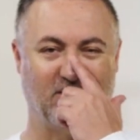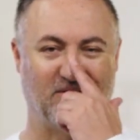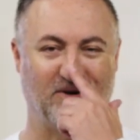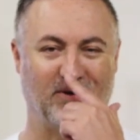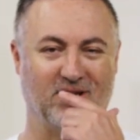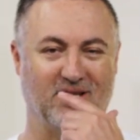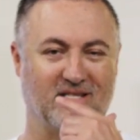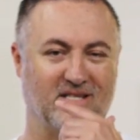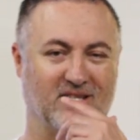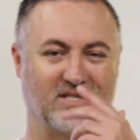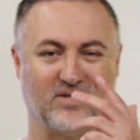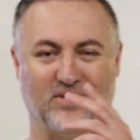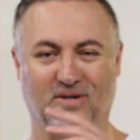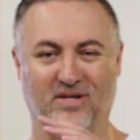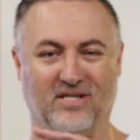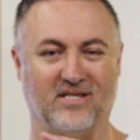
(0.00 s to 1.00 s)
to 36,
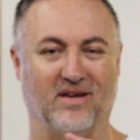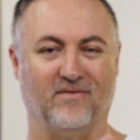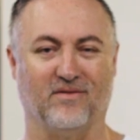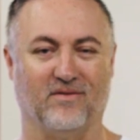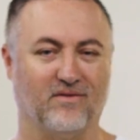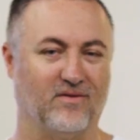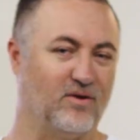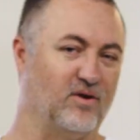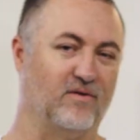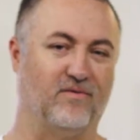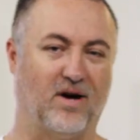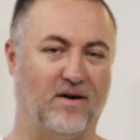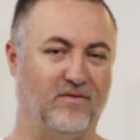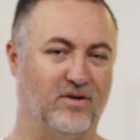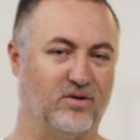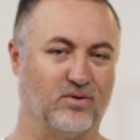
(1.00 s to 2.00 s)
37,
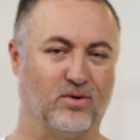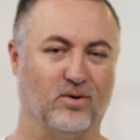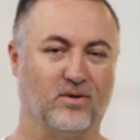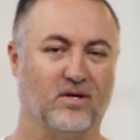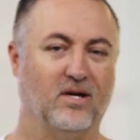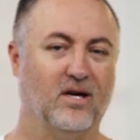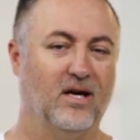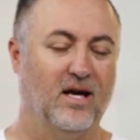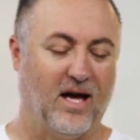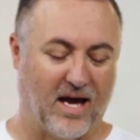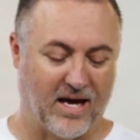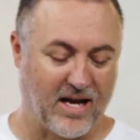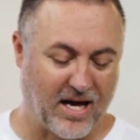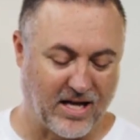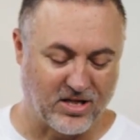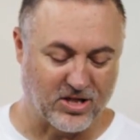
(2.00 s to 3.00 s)
35 years old.
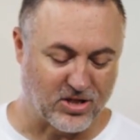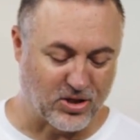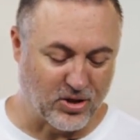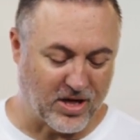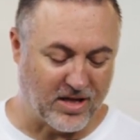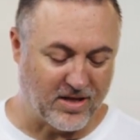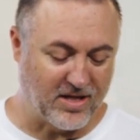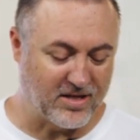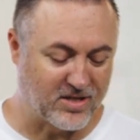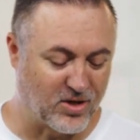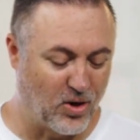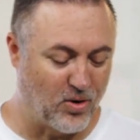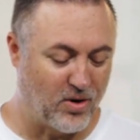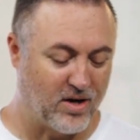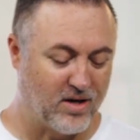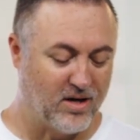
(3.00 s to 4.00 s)
And I just look at this
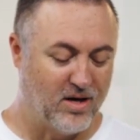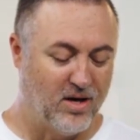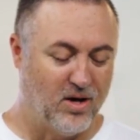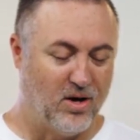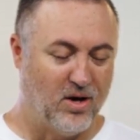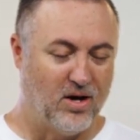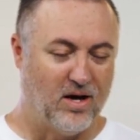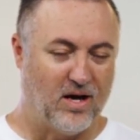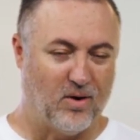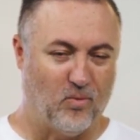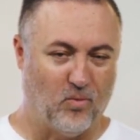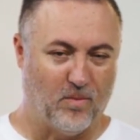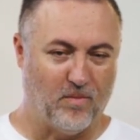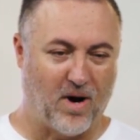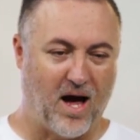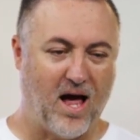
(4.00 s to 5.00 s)
going,
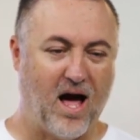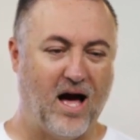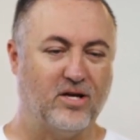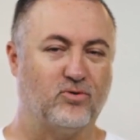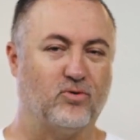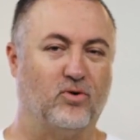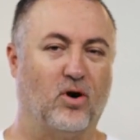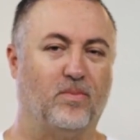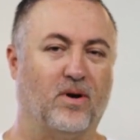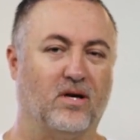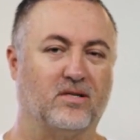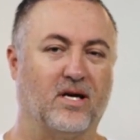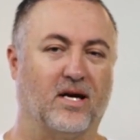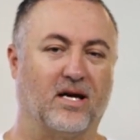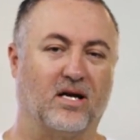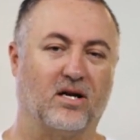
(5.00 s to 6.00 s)
when my eyes were open, I
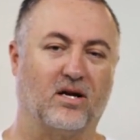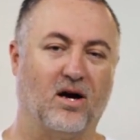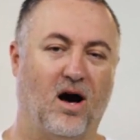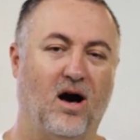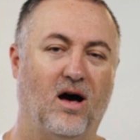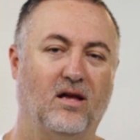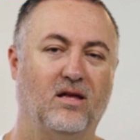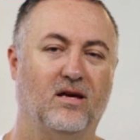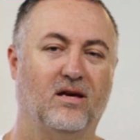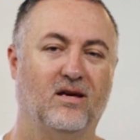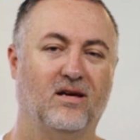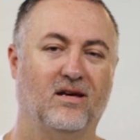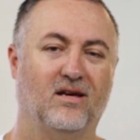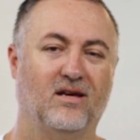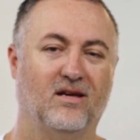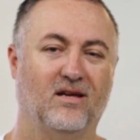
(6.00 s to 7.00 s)
was like, God,
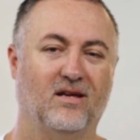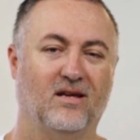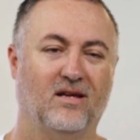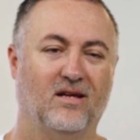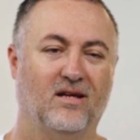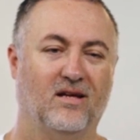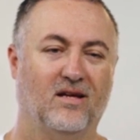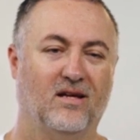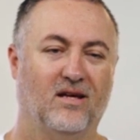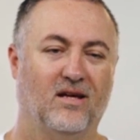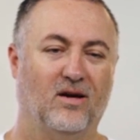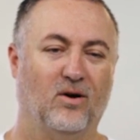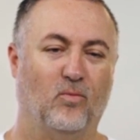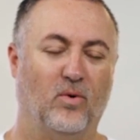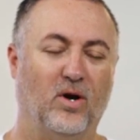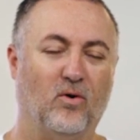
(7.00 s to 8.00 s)

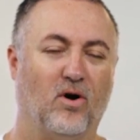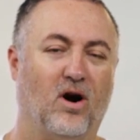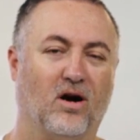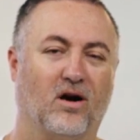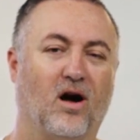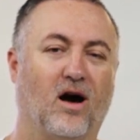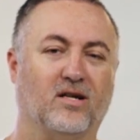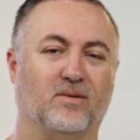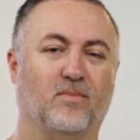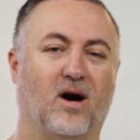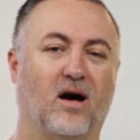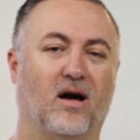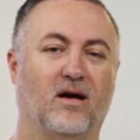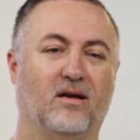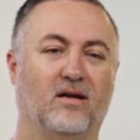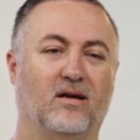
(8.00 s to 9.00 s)
we were on God's
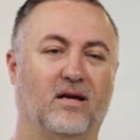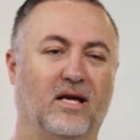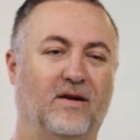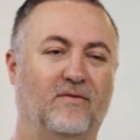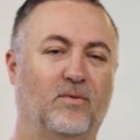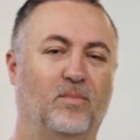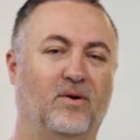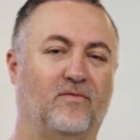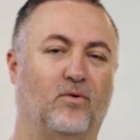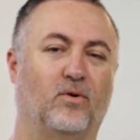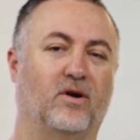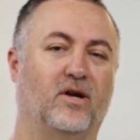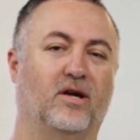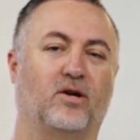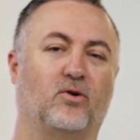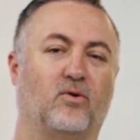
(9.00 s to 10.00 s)
mind even before
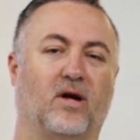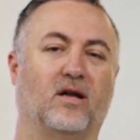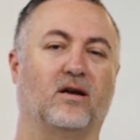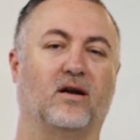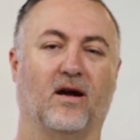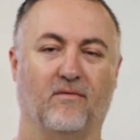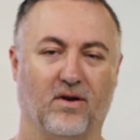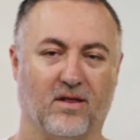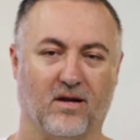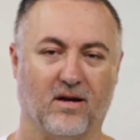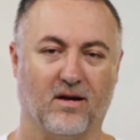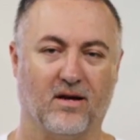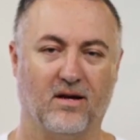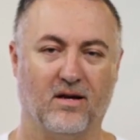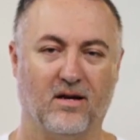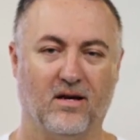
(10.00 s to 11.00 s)
He created everything.